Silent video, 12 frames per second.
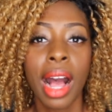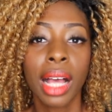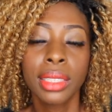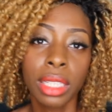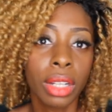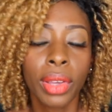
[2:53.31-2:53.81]

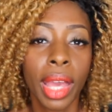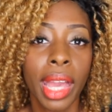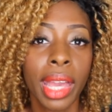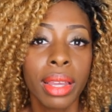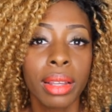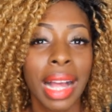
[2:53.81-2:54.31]
I said,
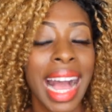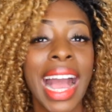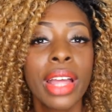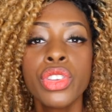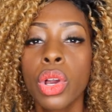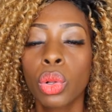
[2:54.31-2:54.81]
okay, I
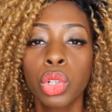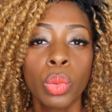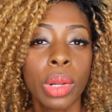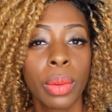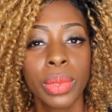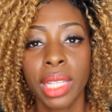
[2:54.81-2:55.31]
had no clue
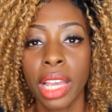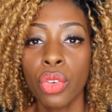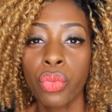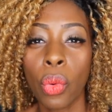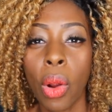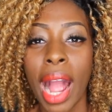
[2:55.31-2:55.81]
what I was in
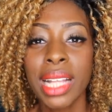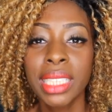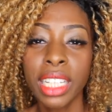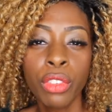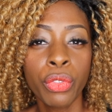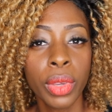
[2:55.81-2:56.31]
for. I
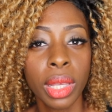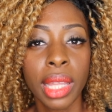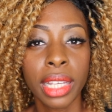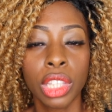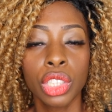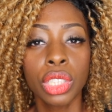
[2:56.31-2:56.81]
didn't feel
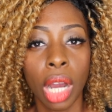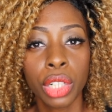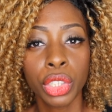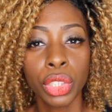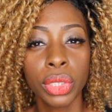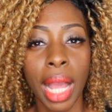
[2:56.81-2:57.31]
like the
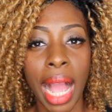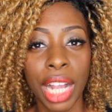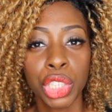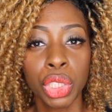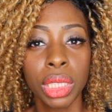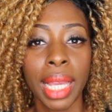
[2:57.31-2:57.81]
doctors
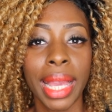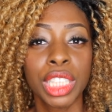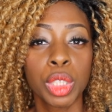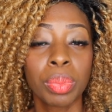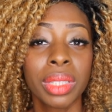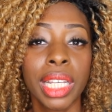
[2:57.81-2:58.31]
actually
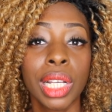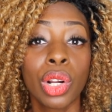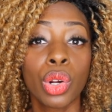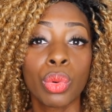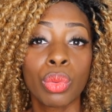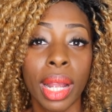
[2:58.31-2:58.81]
explained
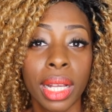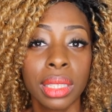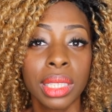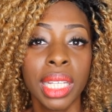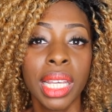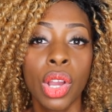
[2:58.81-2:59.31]

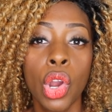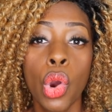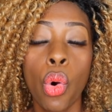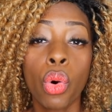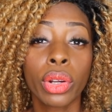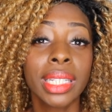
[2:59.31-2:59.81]
correctly
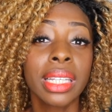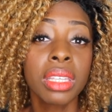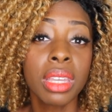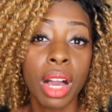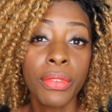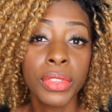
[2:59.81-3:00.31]
or
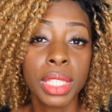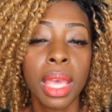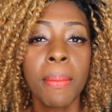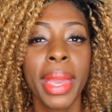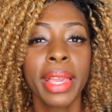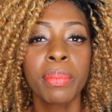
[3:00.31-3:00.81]
enough
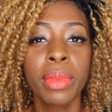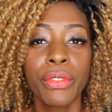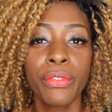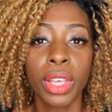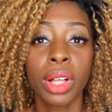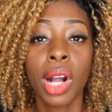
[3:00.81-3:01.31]
to make me feel